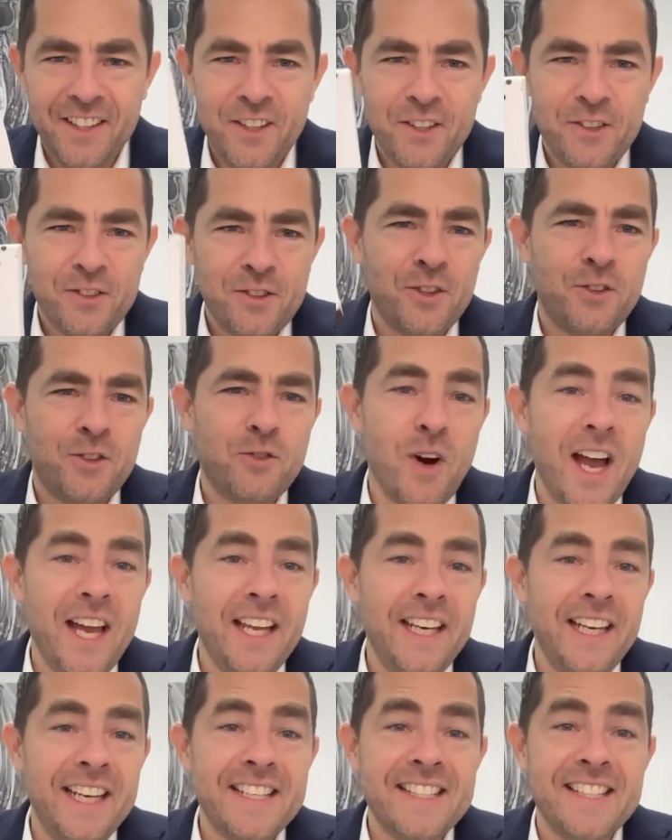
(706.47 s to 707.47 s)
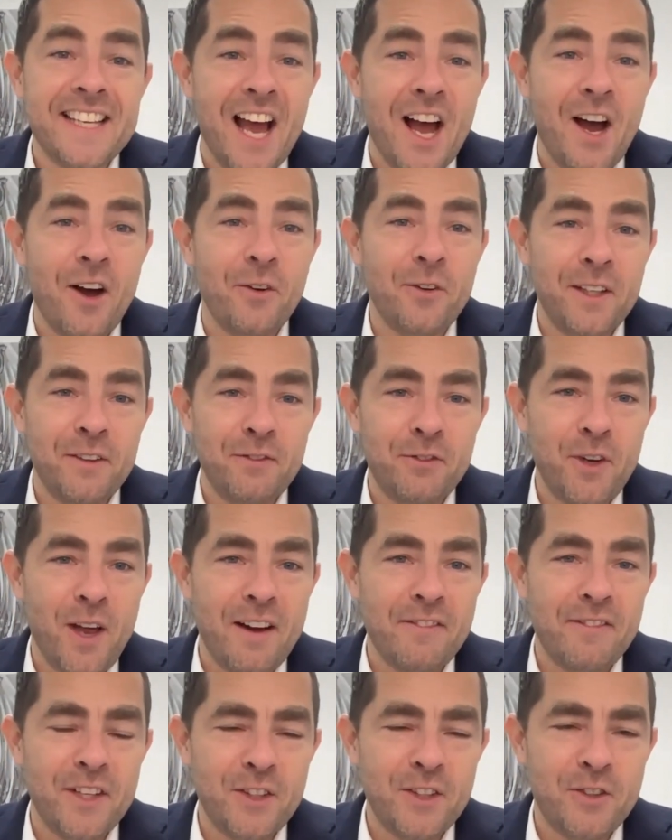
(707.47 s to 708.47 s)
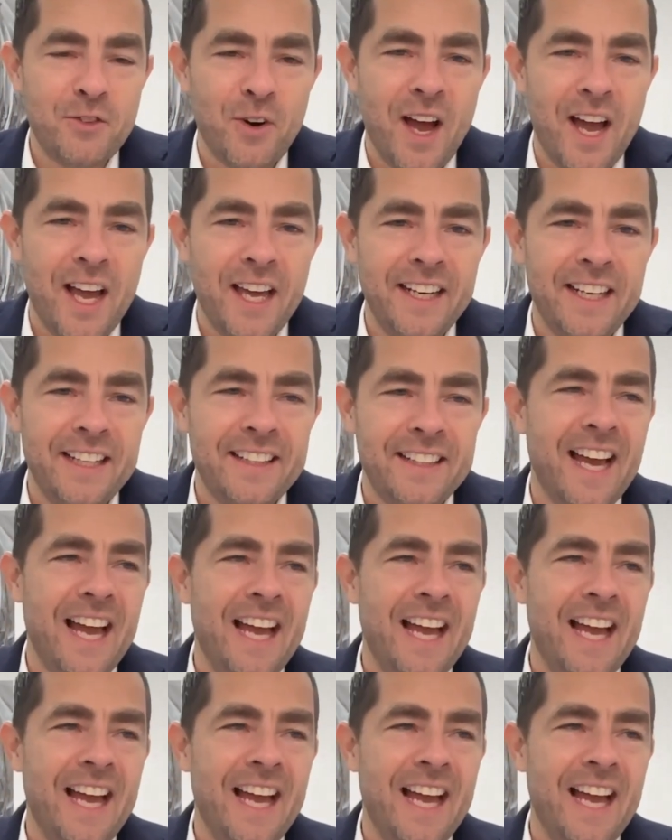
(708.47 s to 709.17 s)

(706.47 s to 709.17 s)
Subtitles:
So try this out if you haven't tried it.